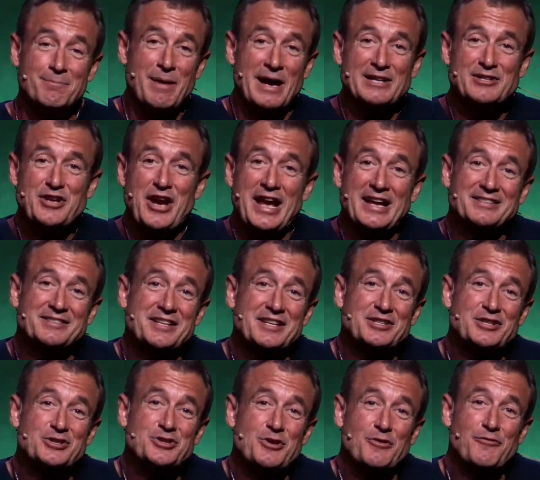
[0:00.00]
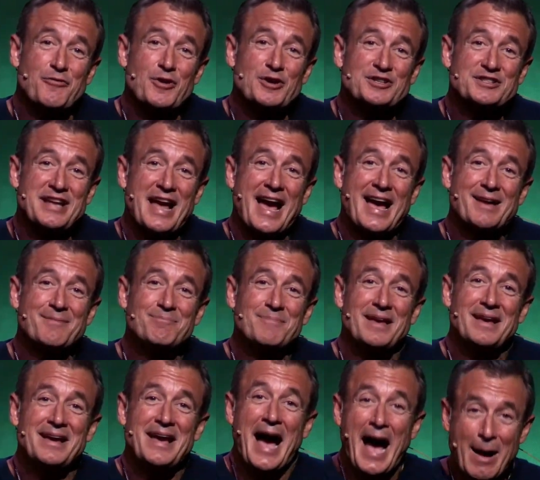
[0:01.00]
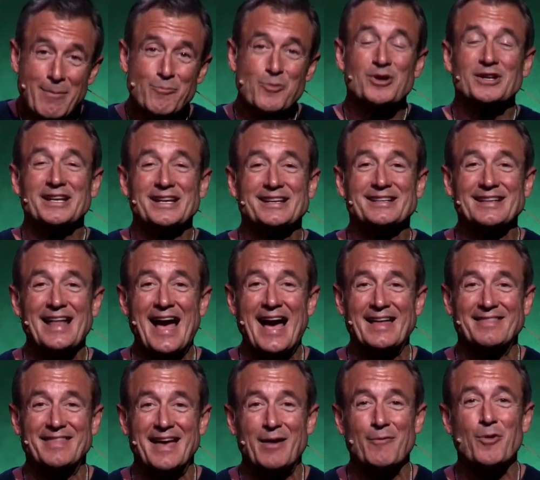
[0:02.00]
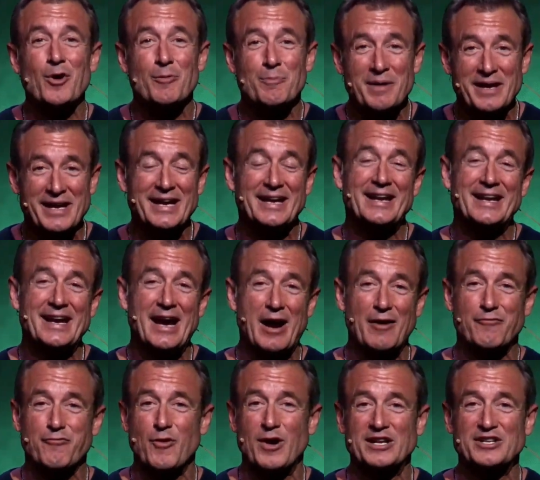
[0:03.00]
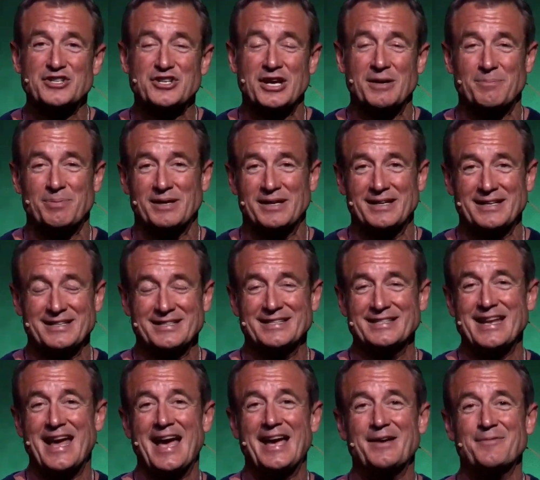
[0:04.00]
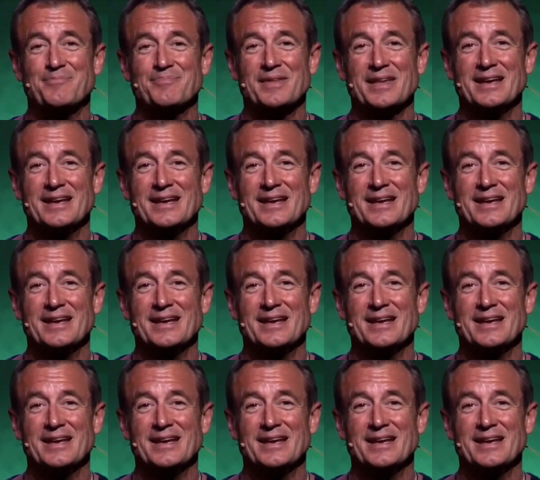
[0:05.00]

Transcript: by chance this is your first time, I'm really glad that we're beginning our friendship today.